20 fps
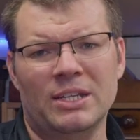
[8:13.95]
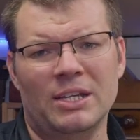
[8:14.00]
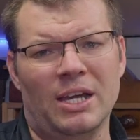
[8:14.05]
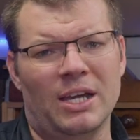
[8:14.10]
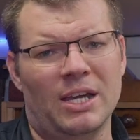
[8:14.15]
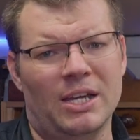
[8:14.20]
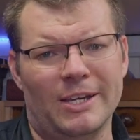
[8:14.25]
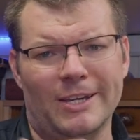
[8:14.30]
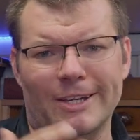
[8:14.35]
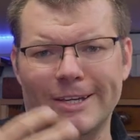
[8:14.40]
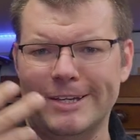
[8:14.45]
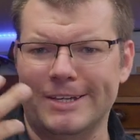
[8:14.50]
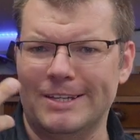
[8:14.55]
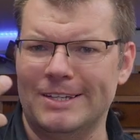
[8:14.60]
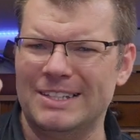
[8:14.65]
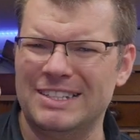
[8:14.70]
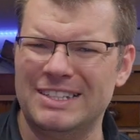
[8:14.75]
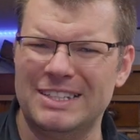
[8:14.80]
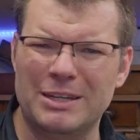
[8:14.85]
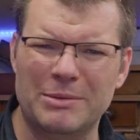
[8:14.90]
I'm
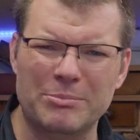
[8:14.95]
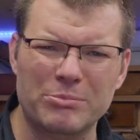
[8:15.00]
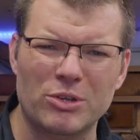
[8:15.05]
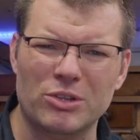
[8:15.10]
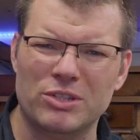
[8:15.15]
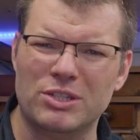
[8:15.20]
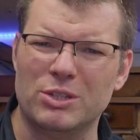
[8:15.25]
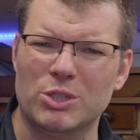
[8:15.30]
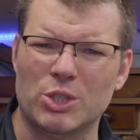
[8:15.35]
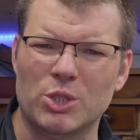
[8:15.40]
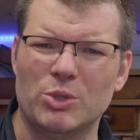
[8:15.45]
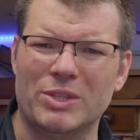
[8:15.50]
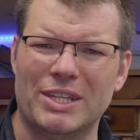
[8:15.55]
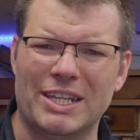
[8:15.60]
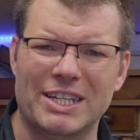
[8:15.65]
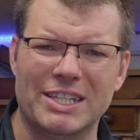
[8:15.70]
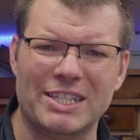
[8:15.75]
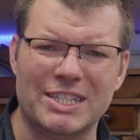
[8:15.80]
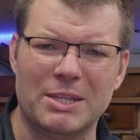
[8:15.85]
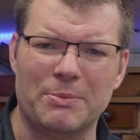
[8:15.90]
not so sure
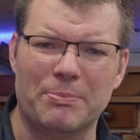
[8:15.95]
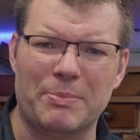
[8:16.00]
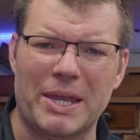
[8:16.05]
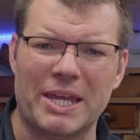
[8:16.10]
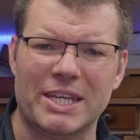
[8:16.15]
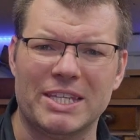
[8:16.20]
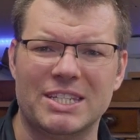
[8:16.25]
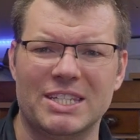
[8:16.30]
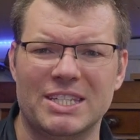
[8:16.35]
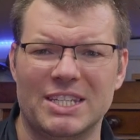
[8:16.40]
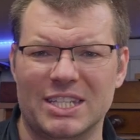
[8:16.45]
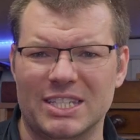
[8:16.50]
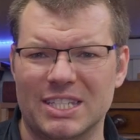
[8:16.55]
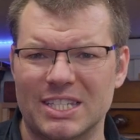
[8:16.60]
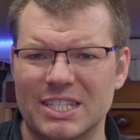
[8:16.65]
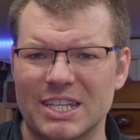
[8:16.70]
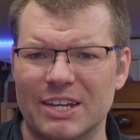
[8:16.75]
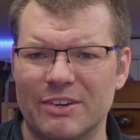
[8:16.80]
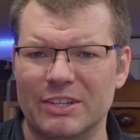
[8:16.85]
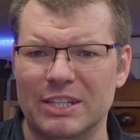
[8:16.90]
that is the best
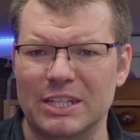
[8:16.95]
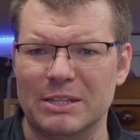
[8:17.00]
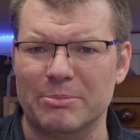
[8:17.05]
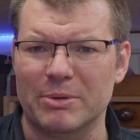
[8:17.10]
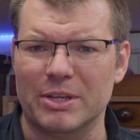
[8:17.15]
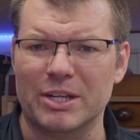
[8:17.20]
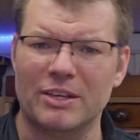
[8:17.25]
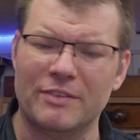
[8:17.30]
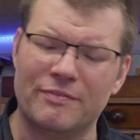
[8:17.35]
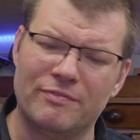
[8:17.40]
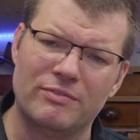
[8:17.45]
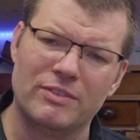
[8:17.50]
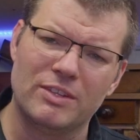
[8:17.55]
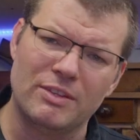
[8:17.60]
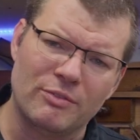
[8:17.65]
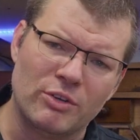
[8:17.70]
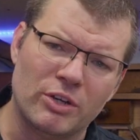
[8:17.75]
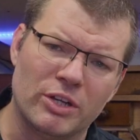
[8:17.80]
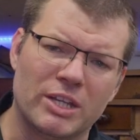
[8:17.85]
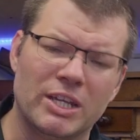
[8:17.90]
necessarily, but if
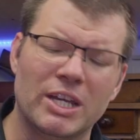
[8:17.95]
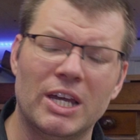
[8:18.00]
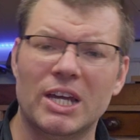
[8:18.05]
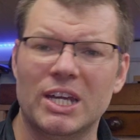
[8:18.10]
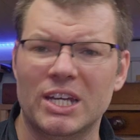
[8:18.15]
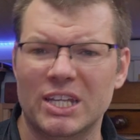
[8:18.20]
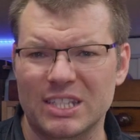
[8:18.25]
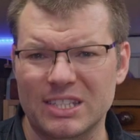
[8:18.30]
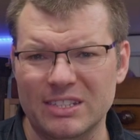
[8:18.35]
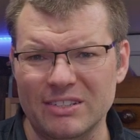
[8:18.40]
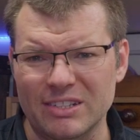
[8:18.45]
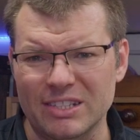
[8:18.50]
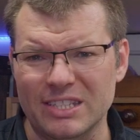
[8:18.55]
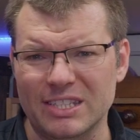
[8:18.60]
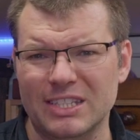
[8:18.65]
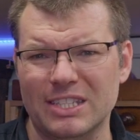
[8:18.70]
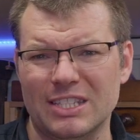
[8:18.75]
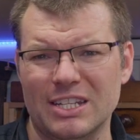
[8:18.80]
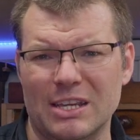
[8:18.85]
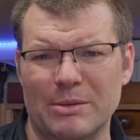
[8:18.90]
you've got it, it's nice
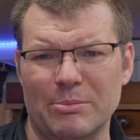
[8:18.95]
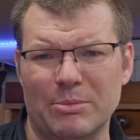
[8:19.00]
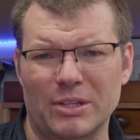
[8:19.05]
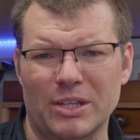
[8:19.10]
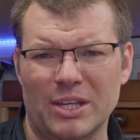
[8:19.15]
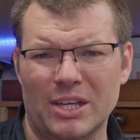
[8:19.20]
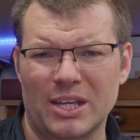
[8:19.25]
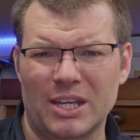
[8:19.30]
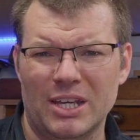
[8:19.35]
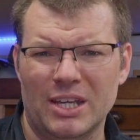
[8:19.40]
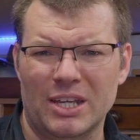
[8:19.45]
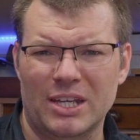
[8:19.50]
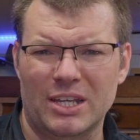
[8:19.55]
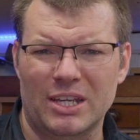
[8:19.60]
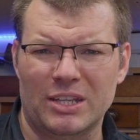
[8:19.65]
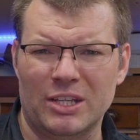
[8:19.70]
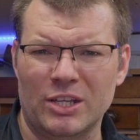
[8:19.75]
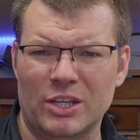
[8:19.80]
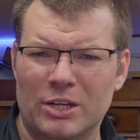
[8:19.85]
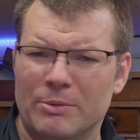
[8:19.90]
and stable.
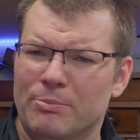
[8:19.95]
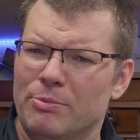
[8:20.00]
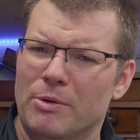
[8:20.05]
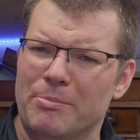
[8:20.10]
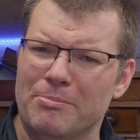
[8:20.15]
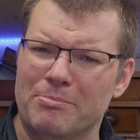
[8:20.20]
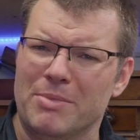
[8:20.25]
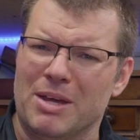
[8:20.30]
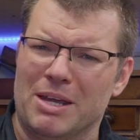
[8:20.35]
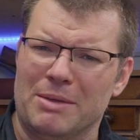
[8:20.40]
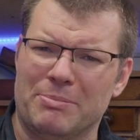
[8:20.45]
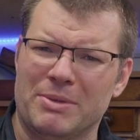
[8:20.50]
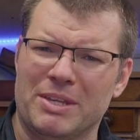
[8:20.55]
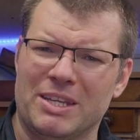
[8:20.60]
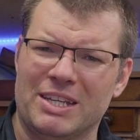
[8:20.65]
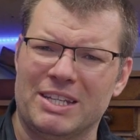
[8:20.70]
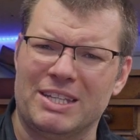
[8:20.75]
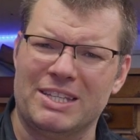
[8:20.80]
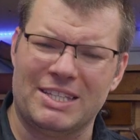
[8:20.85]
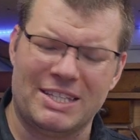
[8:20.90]
The only problem might
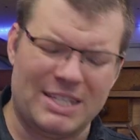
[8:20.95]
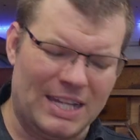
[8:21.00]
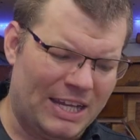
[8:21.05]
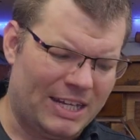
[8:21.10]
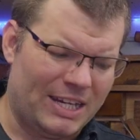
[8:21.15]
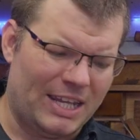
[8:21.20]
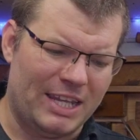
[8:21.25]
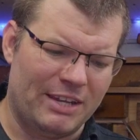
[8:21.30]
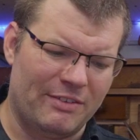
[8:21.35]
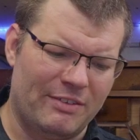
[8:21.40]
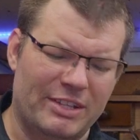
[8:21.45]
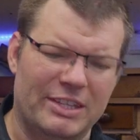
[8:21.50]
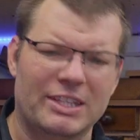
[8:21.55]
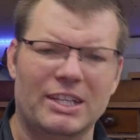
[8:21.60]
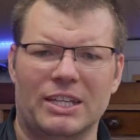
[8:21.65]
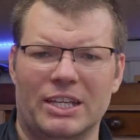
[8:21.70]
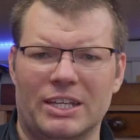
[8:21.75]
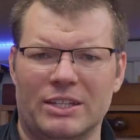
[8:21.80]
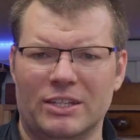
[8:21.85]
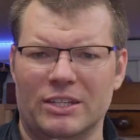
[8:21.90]
be adhering the
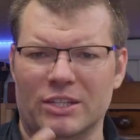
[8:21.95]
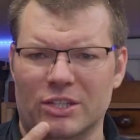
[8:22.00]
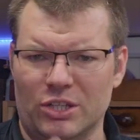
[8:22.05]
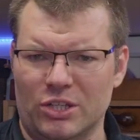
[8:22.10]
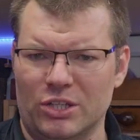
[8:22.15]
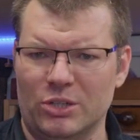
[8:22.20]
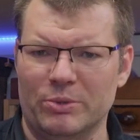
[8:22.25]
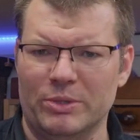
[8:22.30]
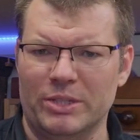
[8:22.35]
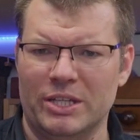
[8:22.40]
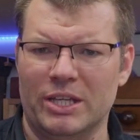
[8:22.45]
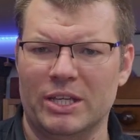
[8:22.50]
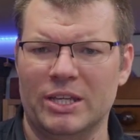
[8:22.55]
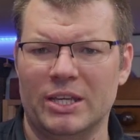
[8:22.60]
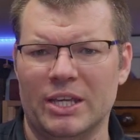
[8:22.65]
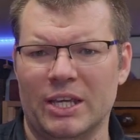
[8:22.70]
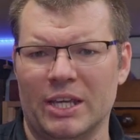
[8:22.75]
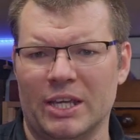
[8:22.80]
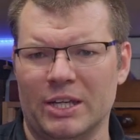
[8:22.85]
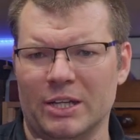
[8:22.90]
leather to it,
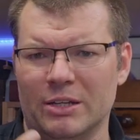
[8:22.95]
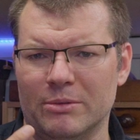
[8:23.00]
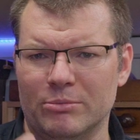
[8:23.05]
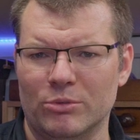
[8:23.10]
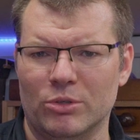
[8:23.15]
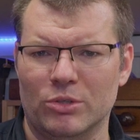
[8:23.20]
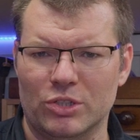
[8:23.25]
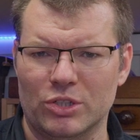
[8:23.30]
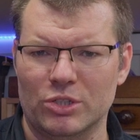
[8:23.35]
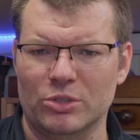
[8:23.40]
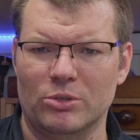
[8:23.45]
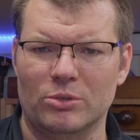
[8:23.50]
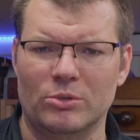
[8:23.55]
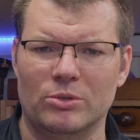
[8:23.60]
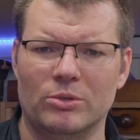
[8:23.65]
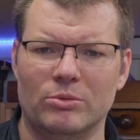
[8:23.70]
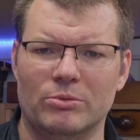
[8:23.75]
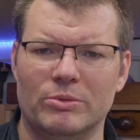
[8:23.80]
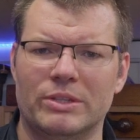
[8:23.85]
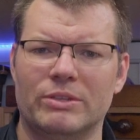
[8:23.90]
and I'm not
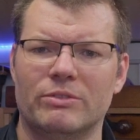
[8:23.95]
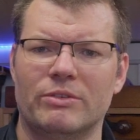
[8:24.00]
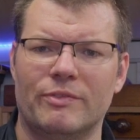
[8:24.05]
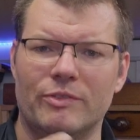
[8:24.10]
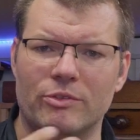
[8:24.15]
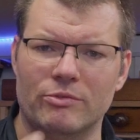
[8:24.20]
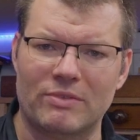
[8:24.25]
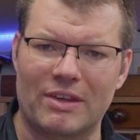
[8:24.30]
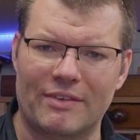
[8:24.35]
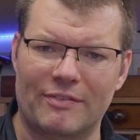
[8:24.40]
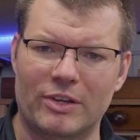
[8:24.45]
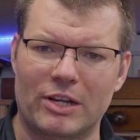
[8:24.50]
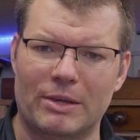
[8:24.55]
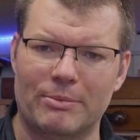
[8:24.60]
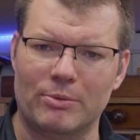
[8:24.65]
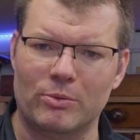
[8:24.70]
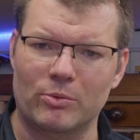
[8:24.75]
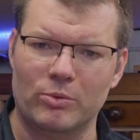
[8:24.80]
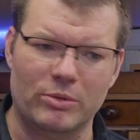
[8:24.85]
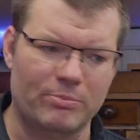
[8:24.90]
sure whether if you rough it
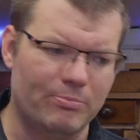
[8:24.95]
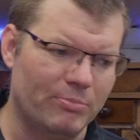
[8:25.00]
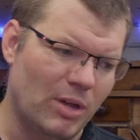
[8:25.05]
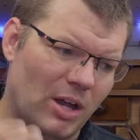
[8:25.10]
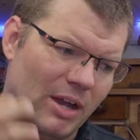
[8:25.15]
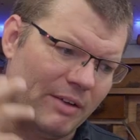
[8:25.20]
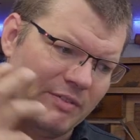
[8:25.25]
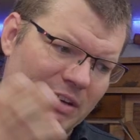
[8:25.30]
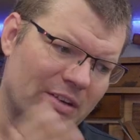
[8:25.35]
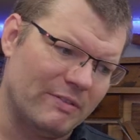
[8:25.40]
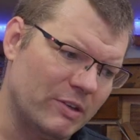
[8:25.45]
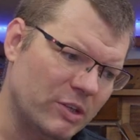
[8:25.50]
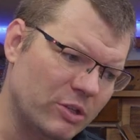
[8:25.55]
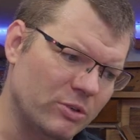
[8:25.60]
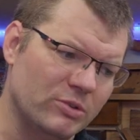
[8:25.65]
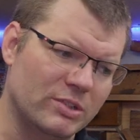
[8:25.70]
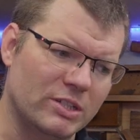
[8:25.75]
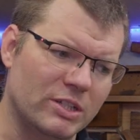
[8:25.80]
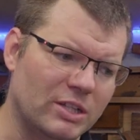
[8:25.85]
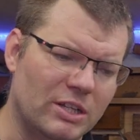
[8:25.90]
up it would, but I've never
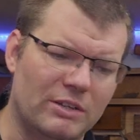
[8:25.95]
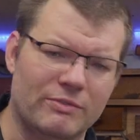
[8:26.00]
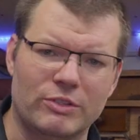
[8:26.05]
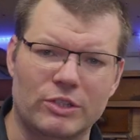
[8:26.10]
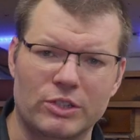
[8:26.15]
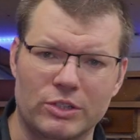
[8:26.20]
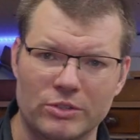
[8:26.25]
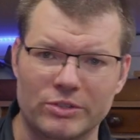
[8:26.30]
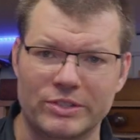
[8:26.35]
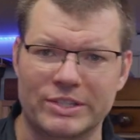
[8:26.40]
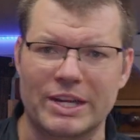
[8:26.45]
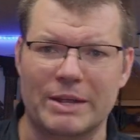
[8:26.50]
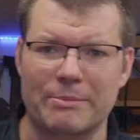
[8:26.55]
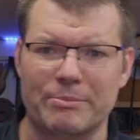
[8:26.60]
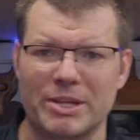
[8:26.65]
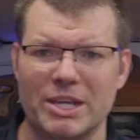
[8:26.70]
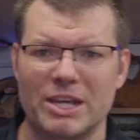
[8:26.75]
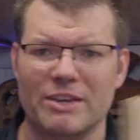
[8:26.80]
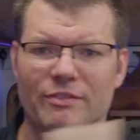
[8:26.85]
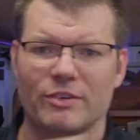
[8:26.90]
used it. I've just used
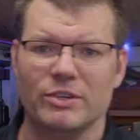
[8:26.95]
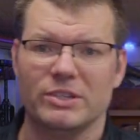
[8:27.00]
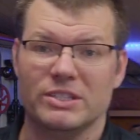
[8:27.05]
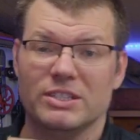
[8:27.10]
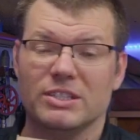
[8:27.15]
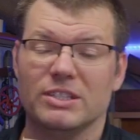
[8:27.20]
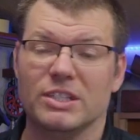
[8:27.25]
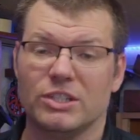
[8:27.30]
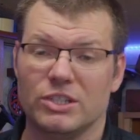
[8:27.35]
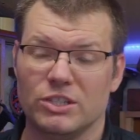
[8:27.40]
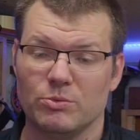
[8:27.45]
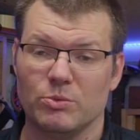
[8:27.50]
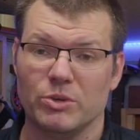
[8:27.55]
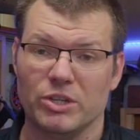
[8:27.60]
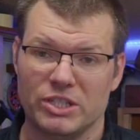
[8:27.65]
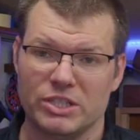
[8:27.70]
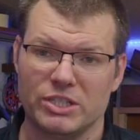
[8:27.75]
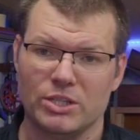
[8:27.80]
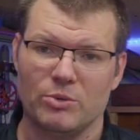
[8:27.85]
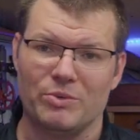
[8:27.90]
MDF because it just
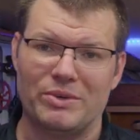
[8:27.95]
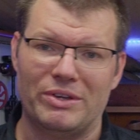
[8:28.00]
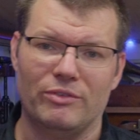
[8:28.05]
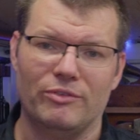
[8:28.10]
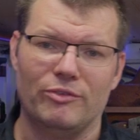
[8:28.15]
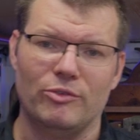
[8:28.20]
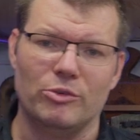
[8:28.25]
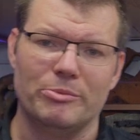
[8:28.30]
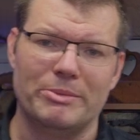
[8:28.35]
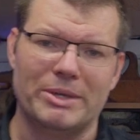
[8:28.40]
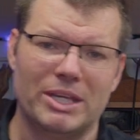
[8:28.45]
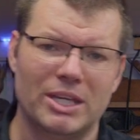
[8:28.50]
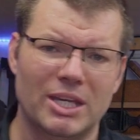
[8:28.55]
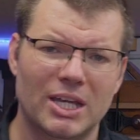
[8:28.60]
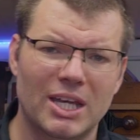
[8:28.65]
works so well for me.